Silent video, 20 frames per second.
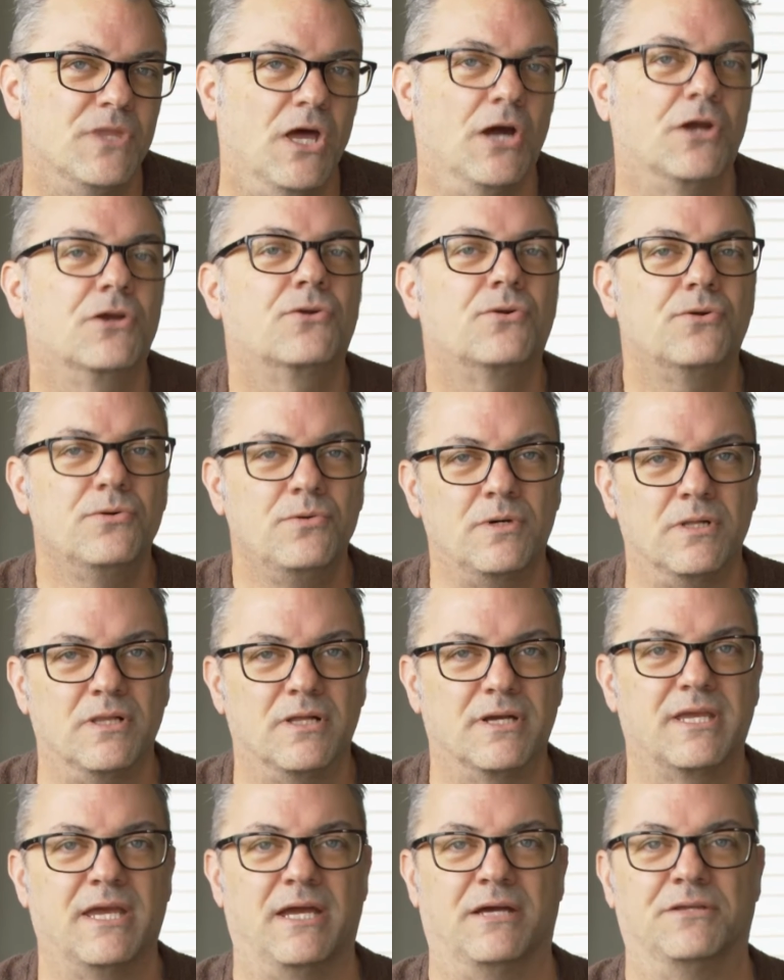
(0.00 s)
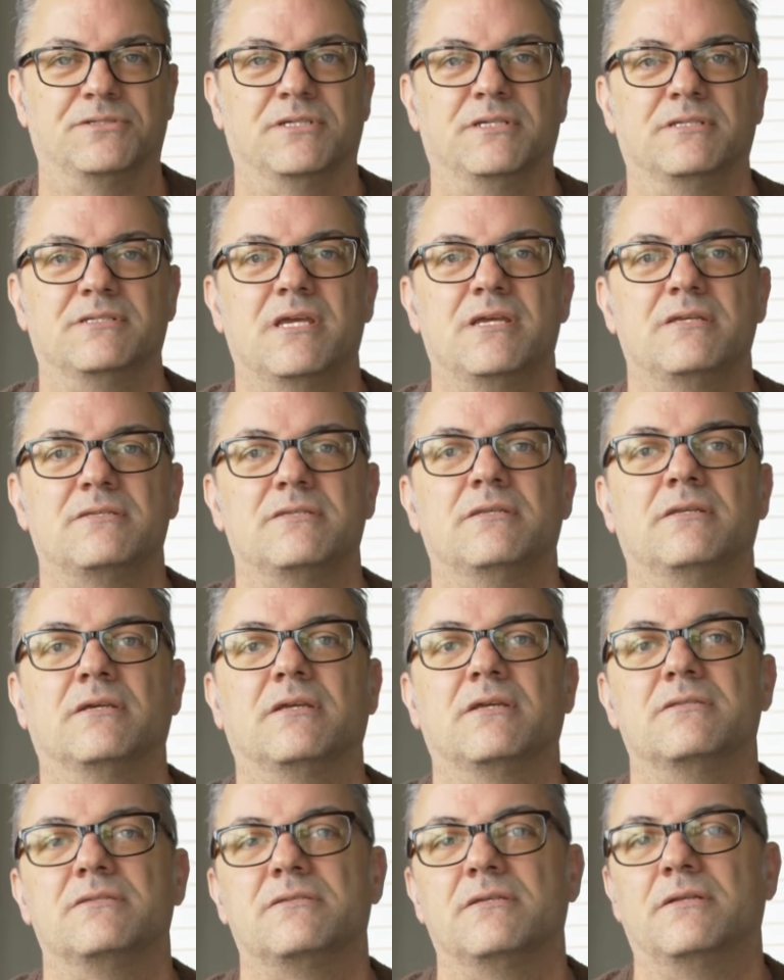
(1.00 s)
Accrual accounting takes into
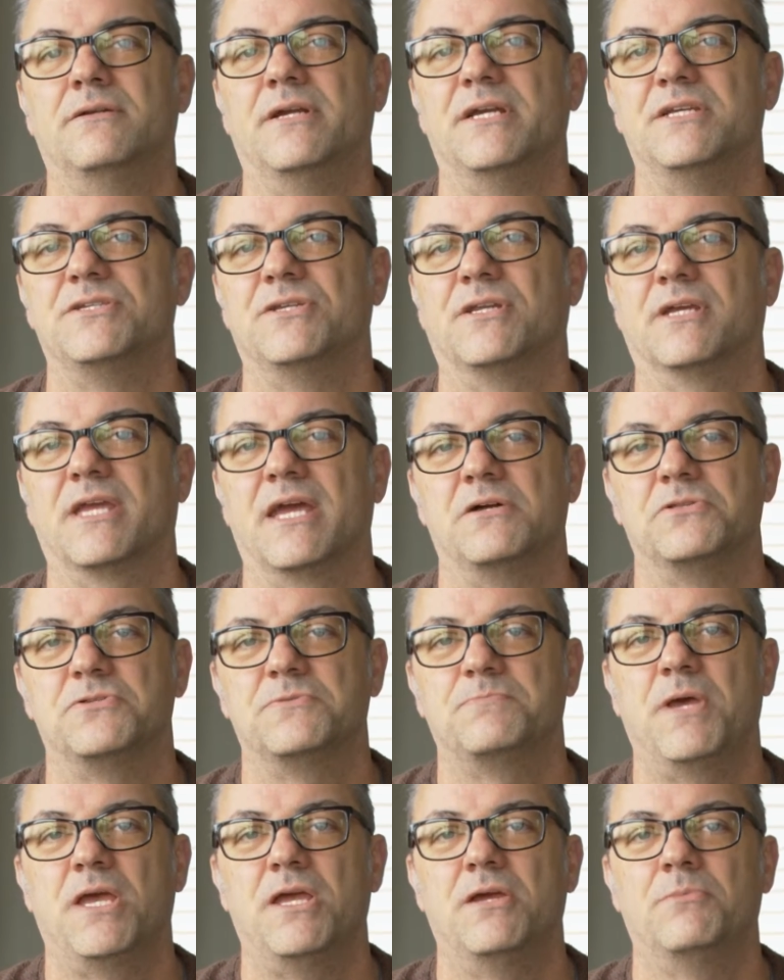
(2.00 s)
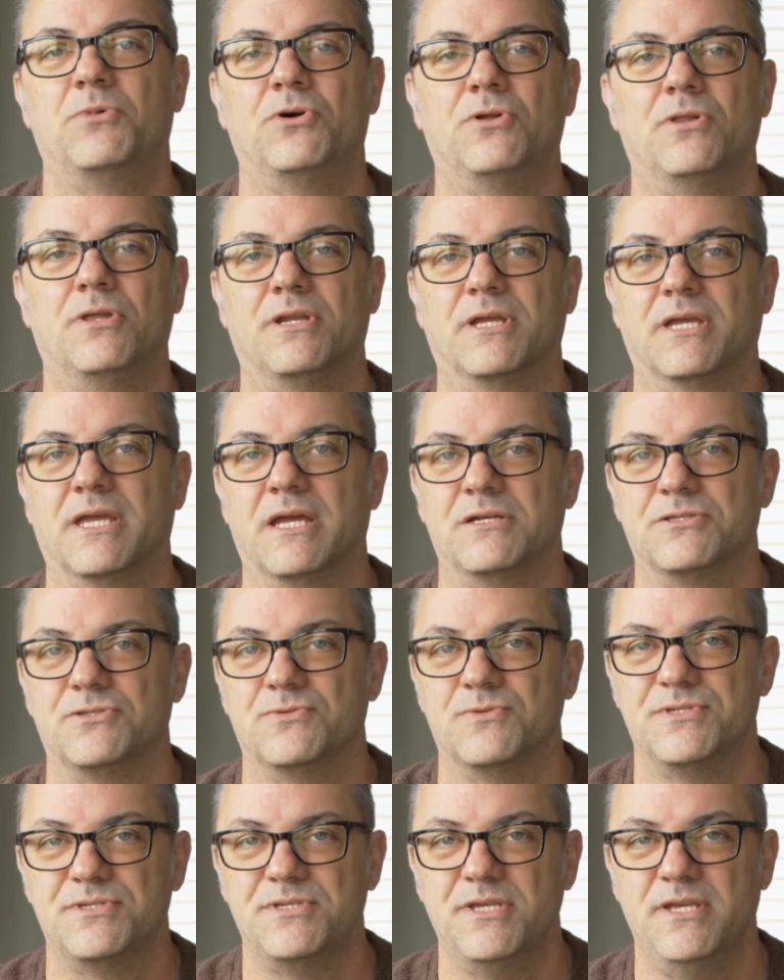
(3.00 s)
consideration accounts payable and
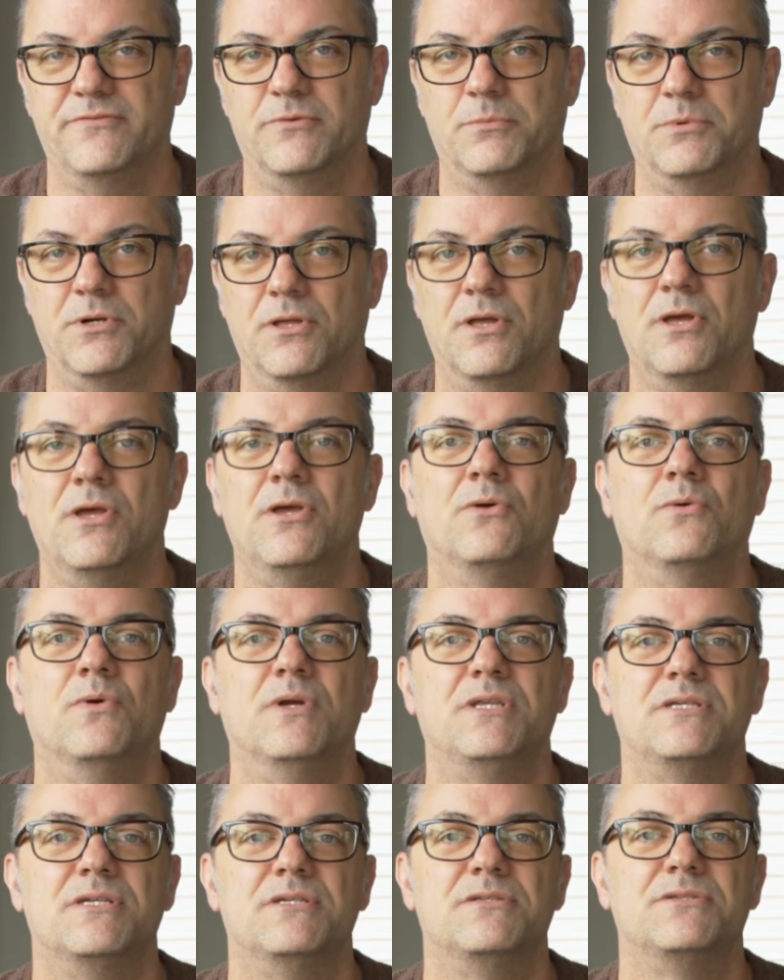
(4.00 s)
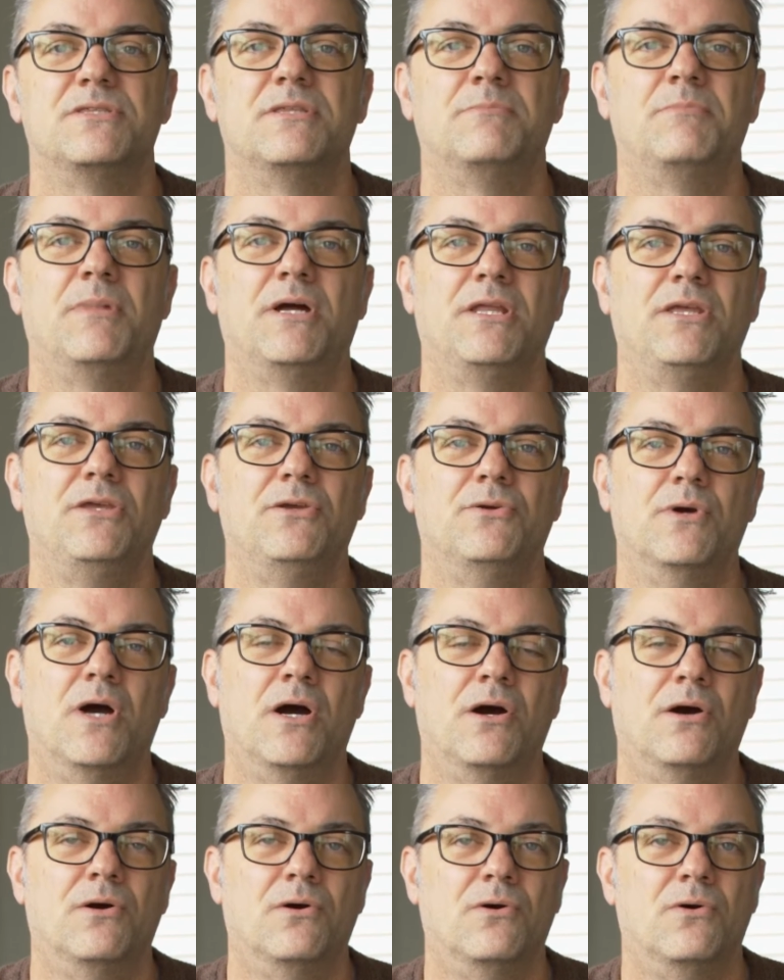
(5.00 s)
accounts receivable, which is the money you
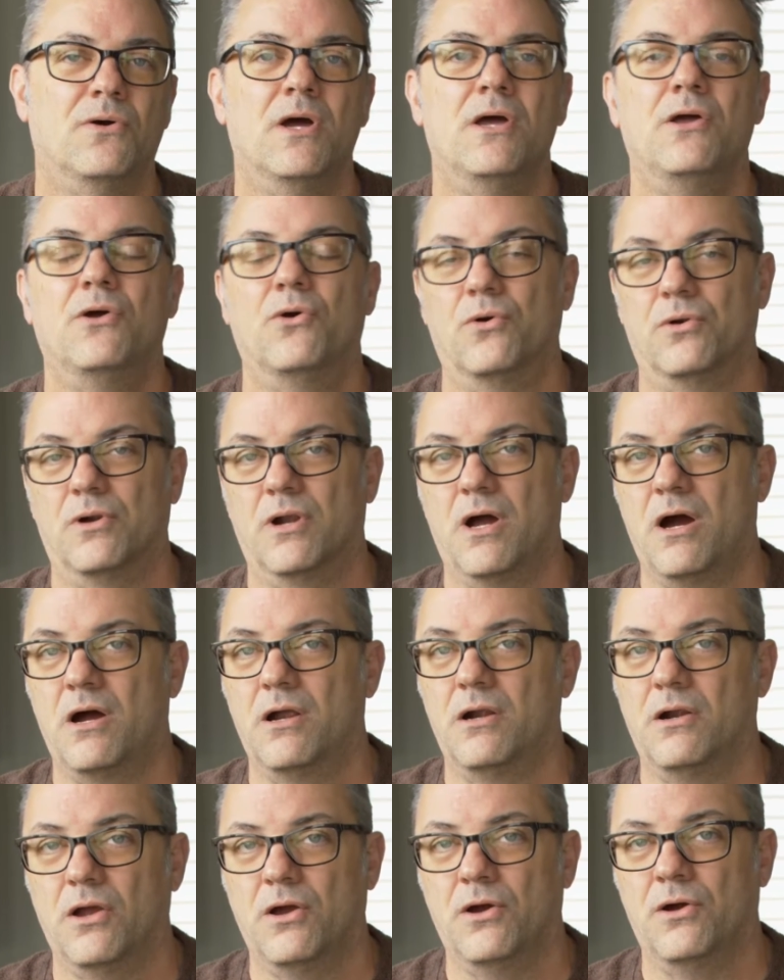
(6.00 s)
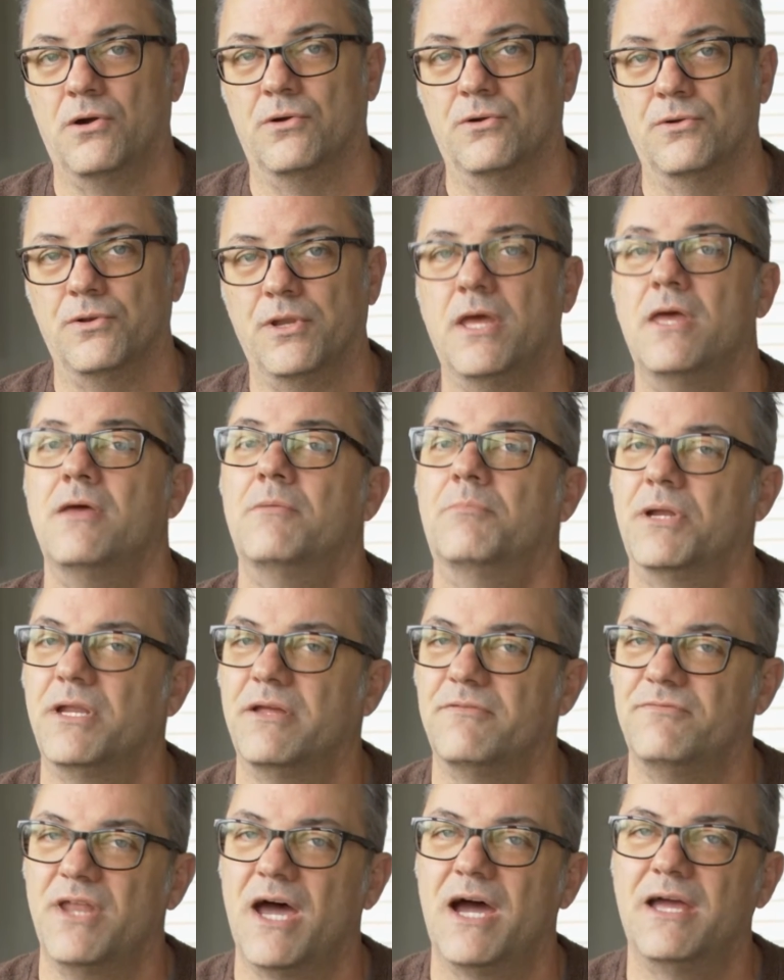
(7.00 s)
owe or are owed but
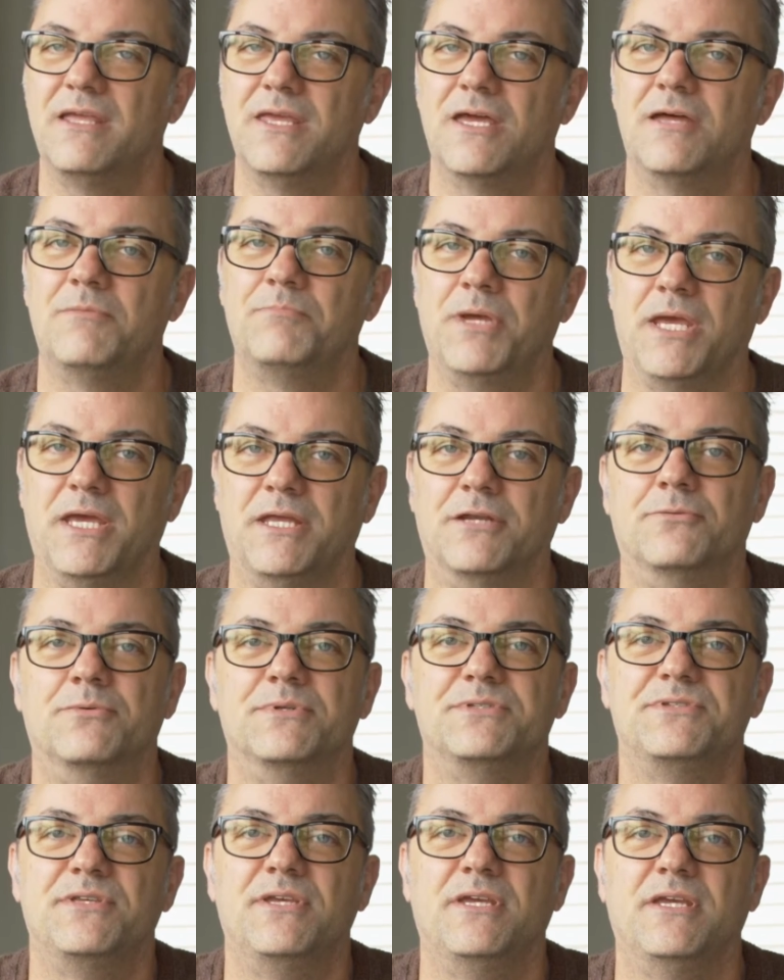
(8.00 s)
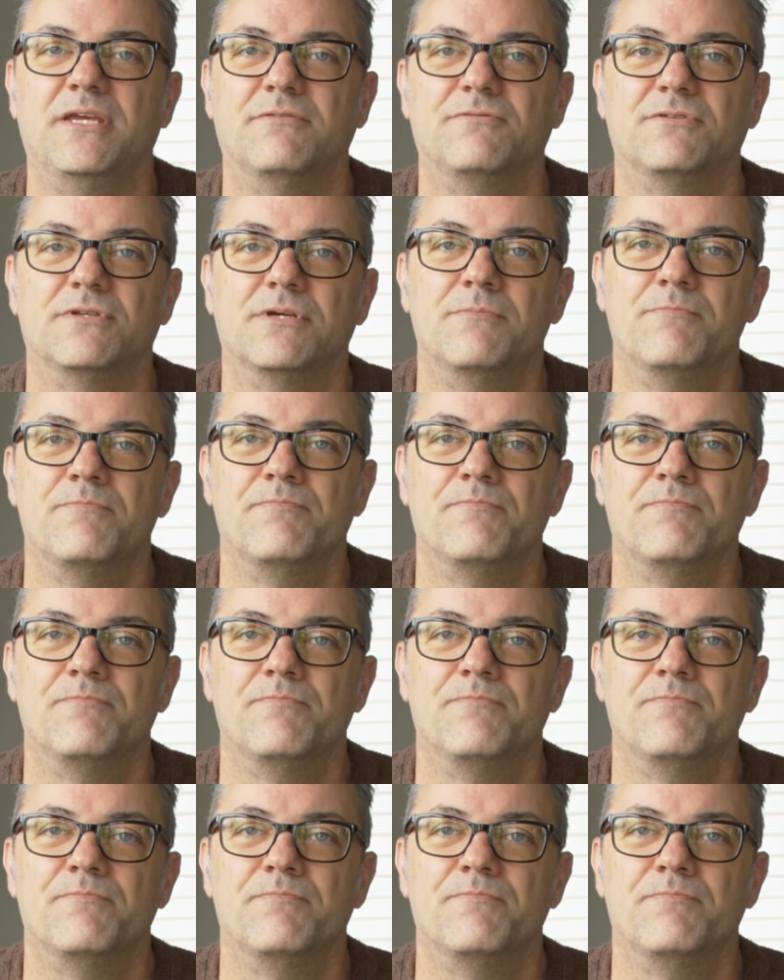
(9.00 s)
have not yet paid or received.